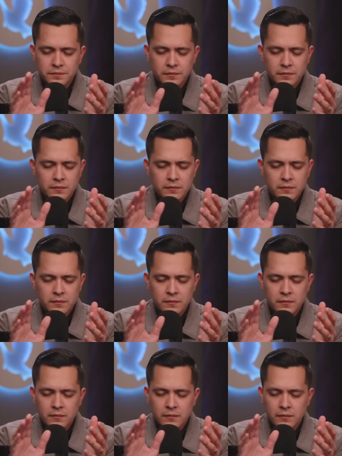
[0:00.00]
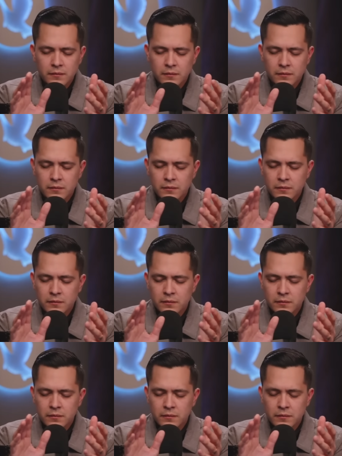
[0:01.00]

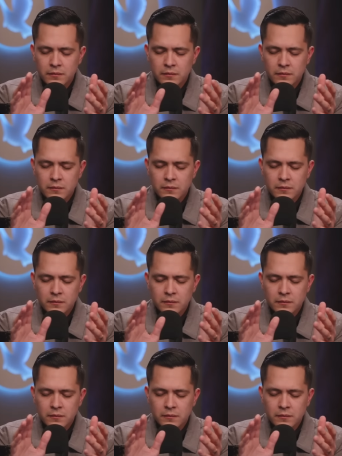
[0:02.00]
[no speech]